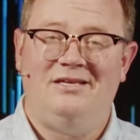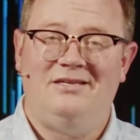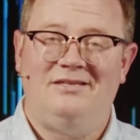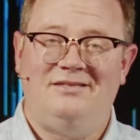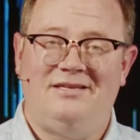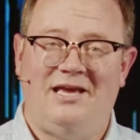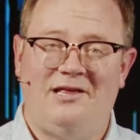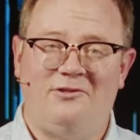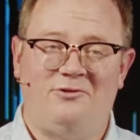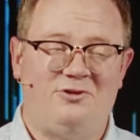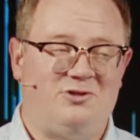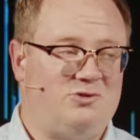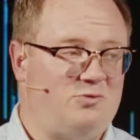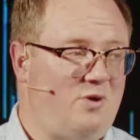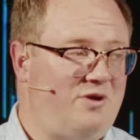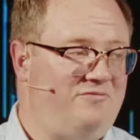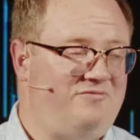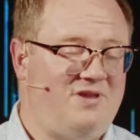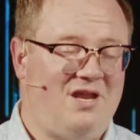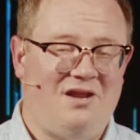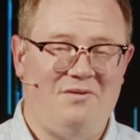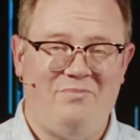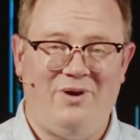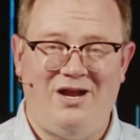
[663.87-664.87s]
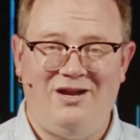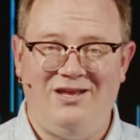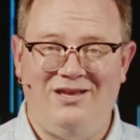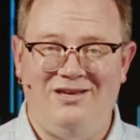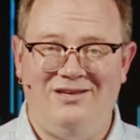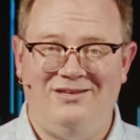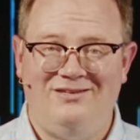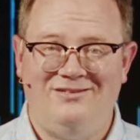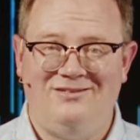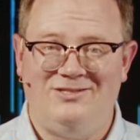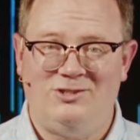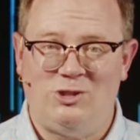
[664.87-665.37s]
Taylor Swift,
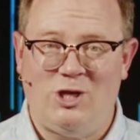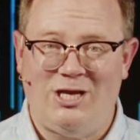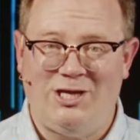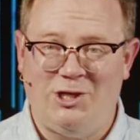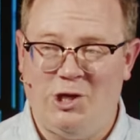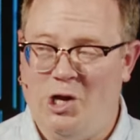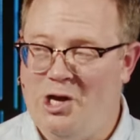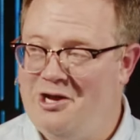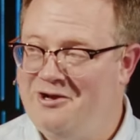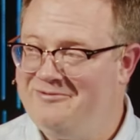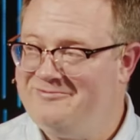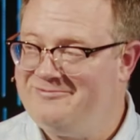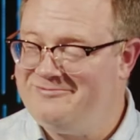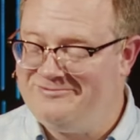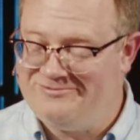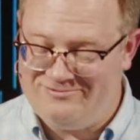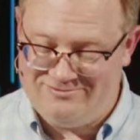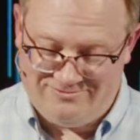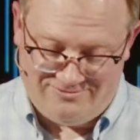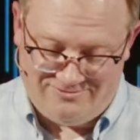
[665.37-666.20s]
anybody? Shake it off?